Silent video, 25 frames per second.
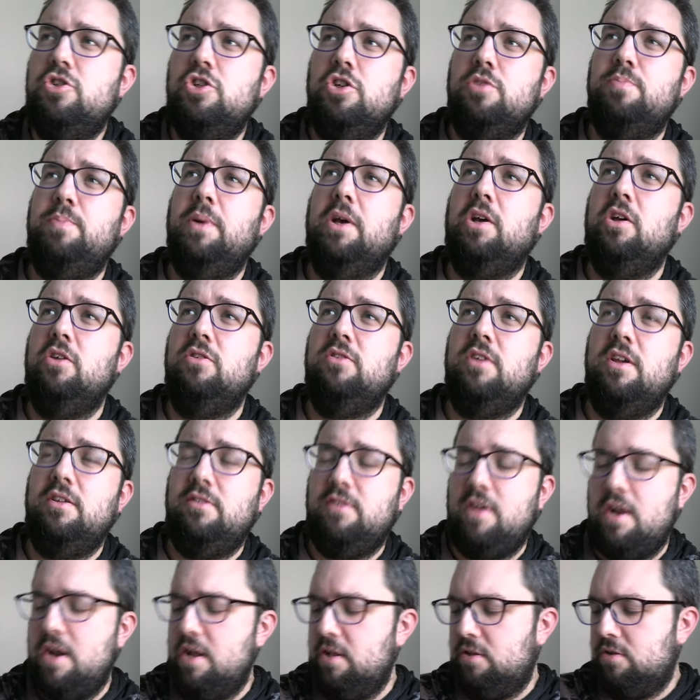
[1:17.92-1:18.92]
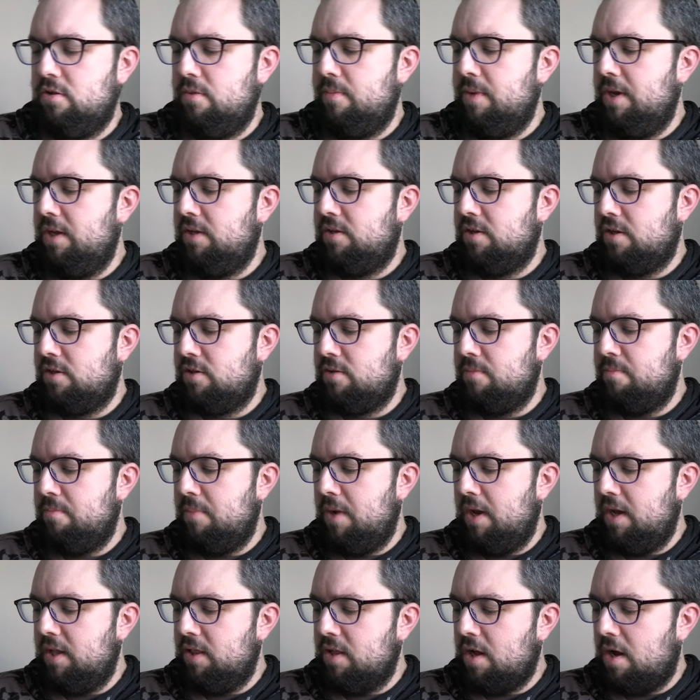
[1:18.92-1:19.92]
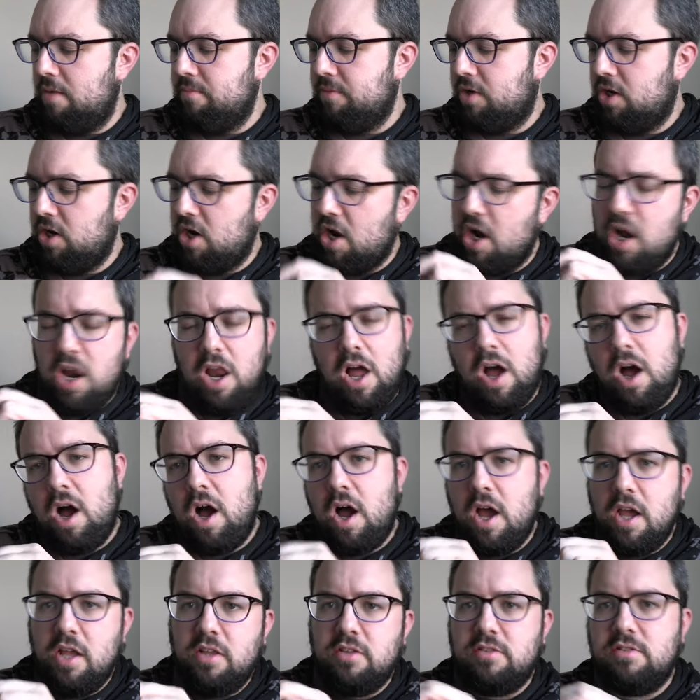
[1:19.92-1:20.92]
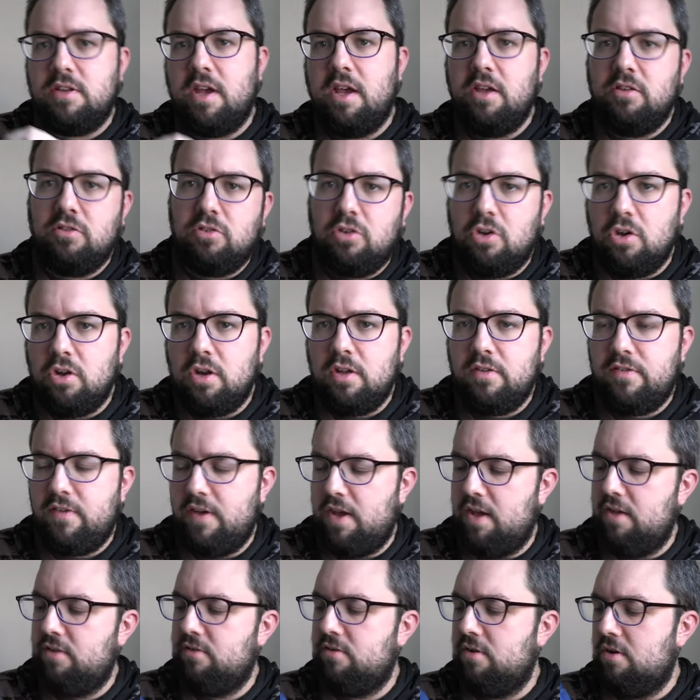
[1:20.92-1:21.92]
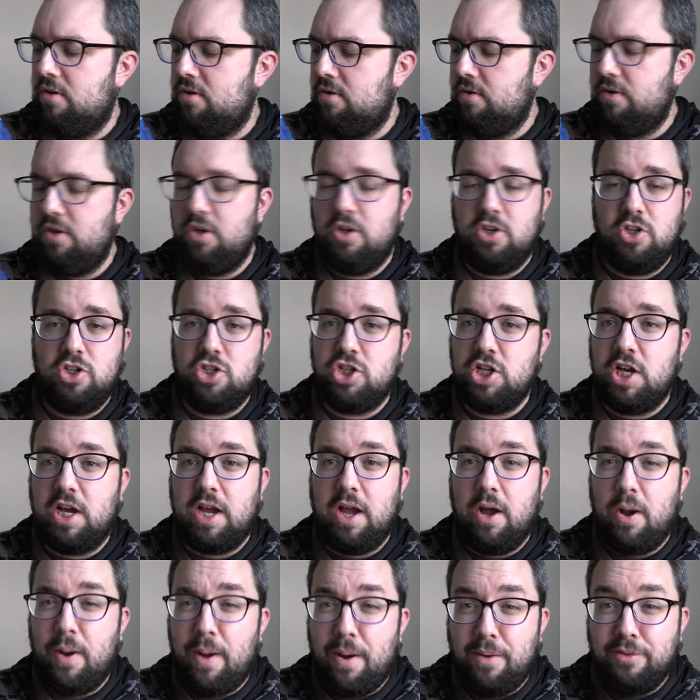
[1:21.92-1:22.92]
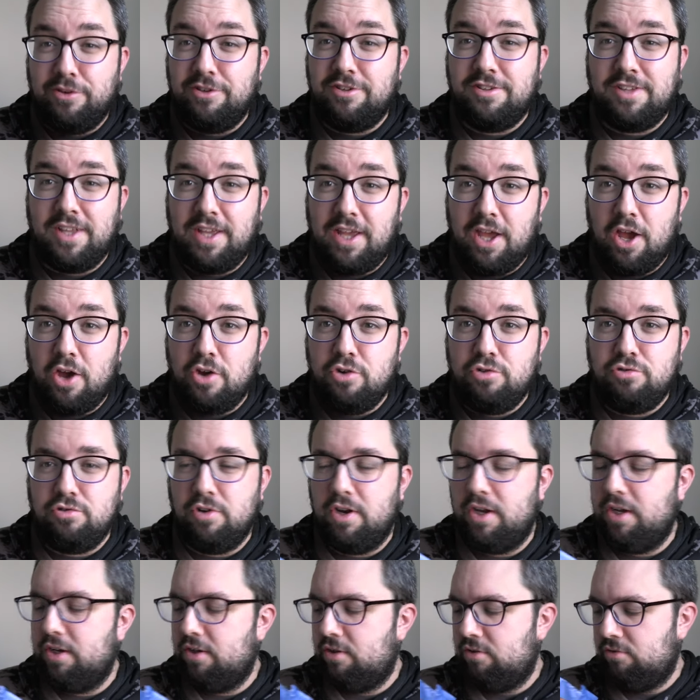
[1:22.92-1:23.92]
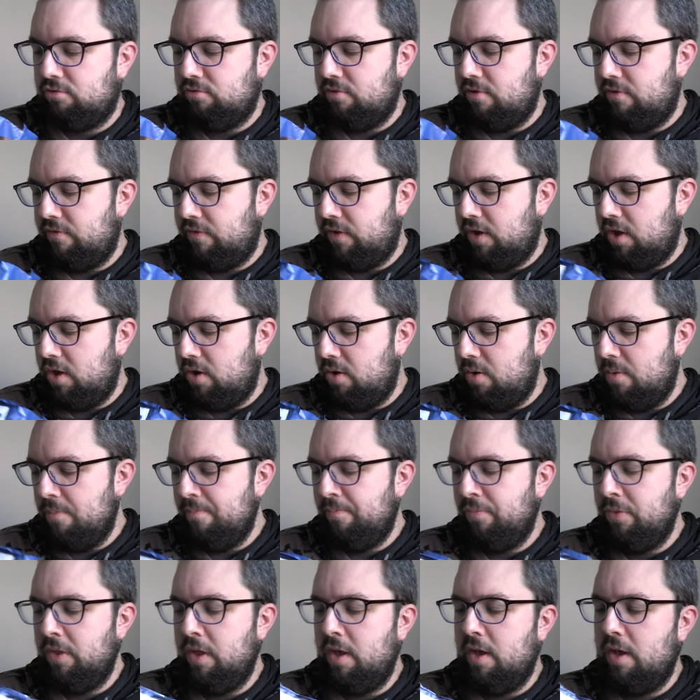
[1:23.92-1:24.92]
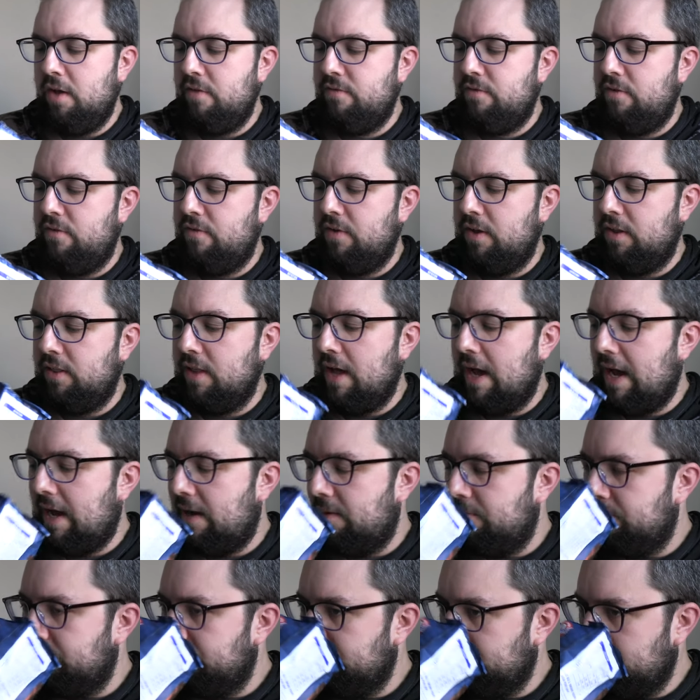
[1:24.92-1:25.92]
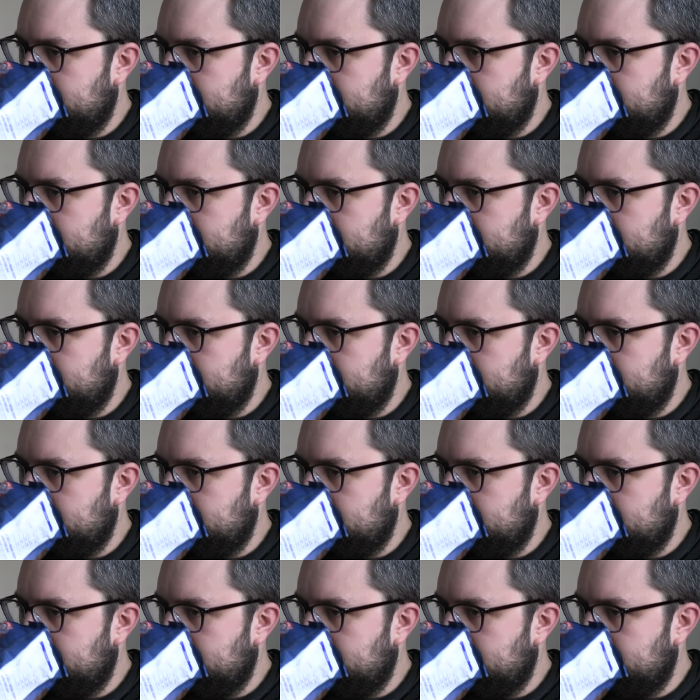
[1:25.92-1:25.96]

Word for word: just because they sent it to me doesn't mean that I'm going to lie and say it's good if it isn't. You can check out our Zio Drinks review if you think that.